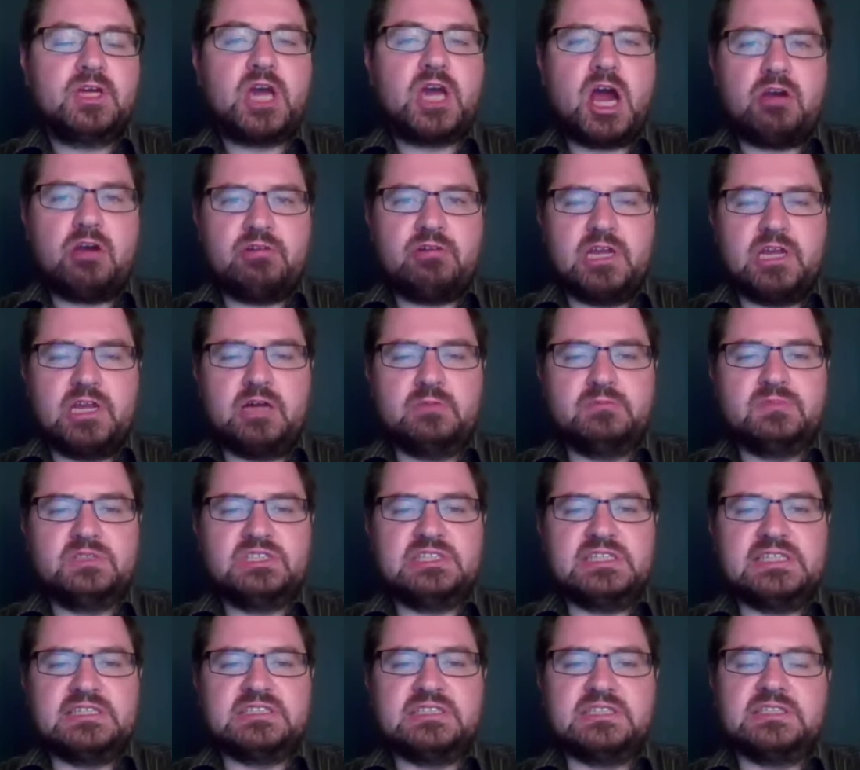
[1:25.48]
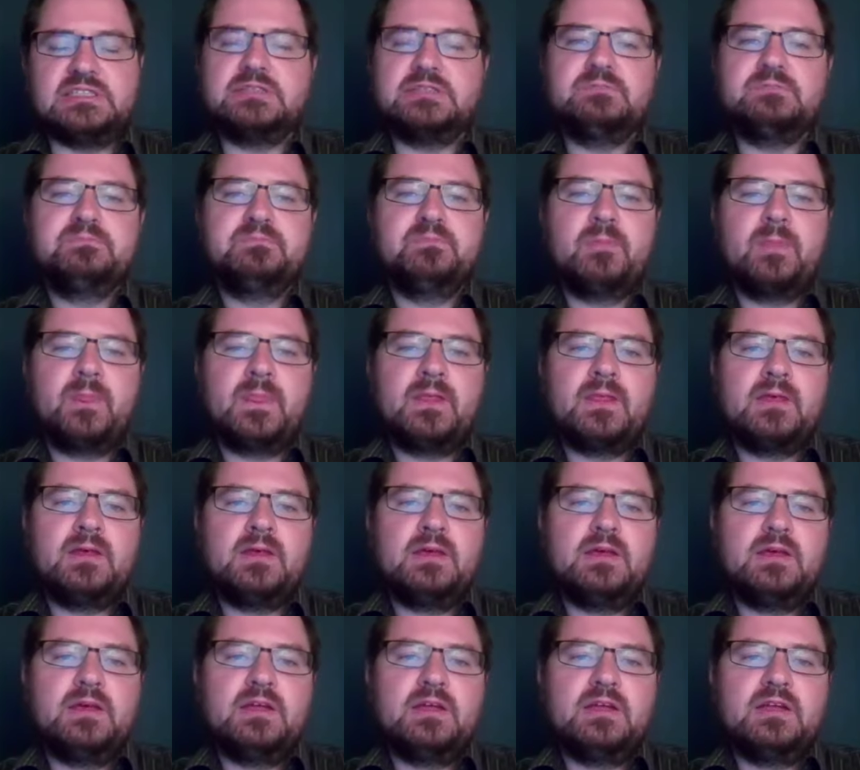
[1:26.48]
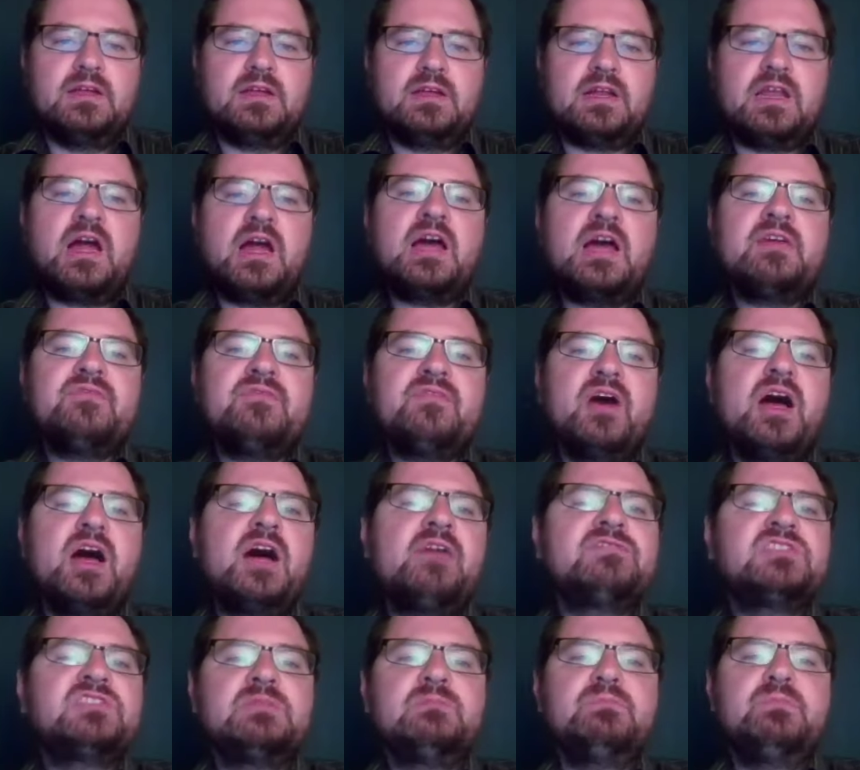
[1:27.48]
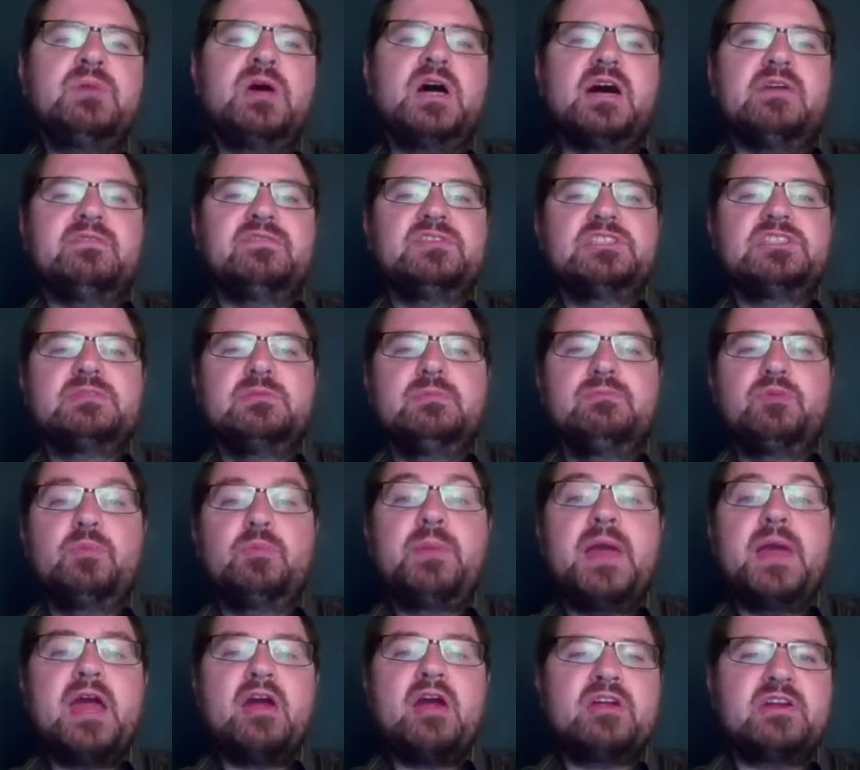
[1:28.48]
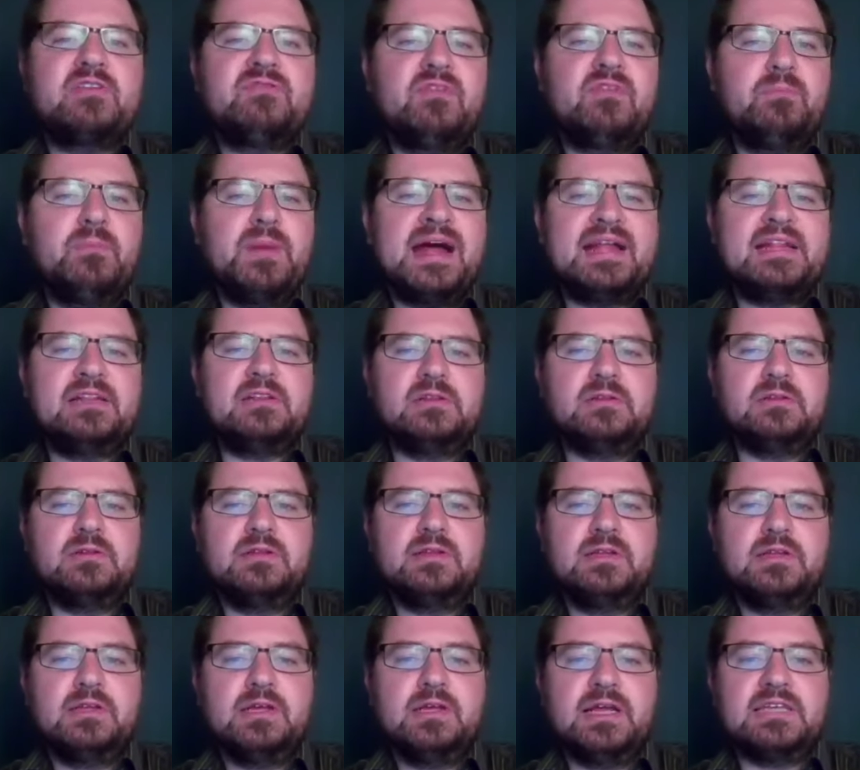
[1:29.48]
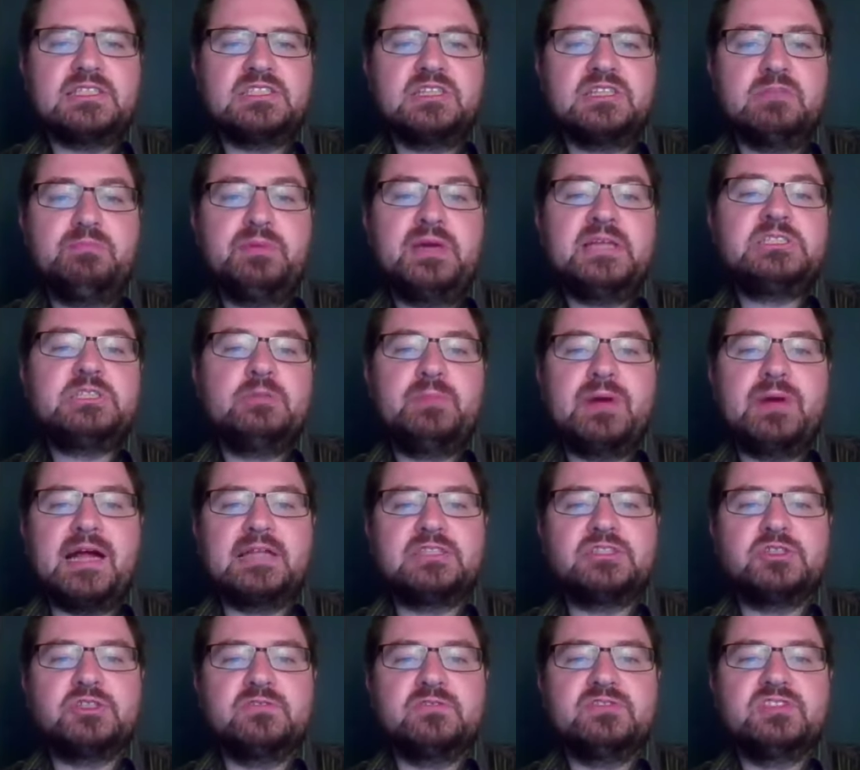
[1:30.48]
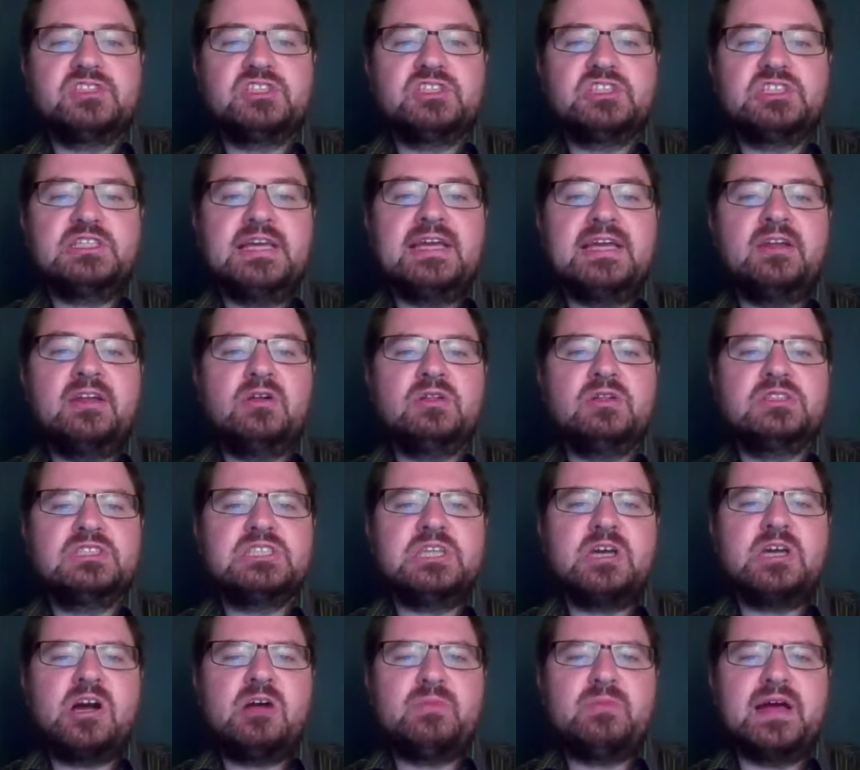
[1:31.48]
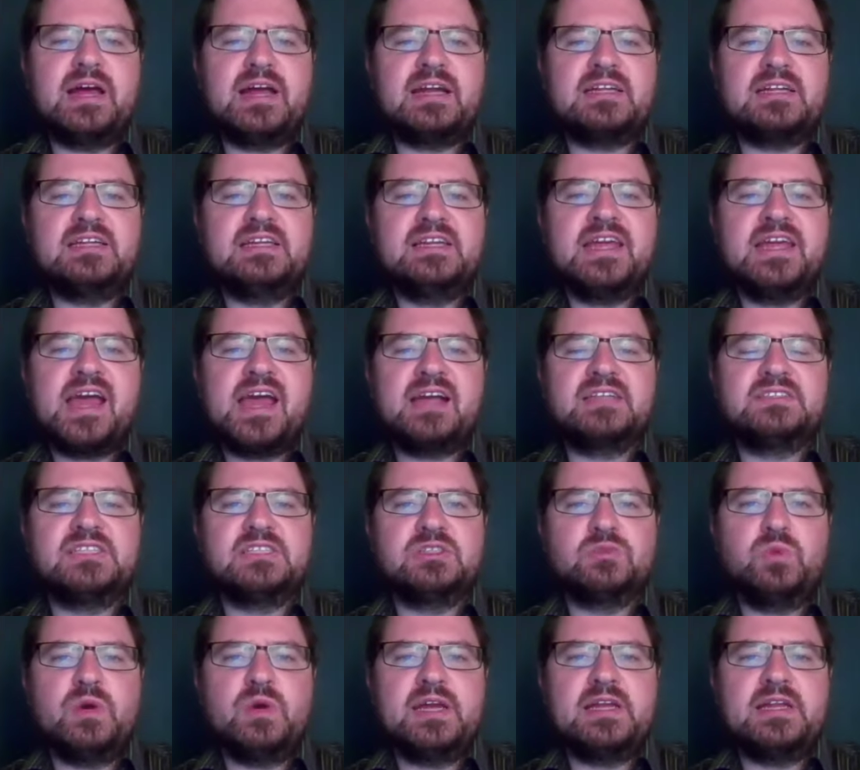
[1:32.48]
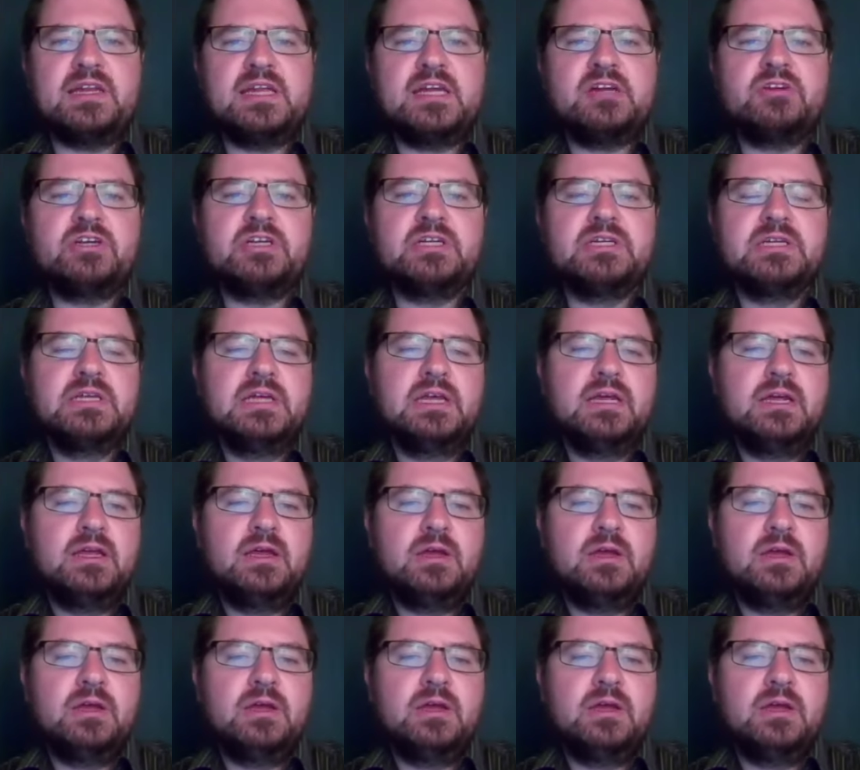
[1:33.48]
The car alarm ceases. Clive huffs and puffs, preparing for battle, as the pitter patter of skin on tarmac nags its way nearer.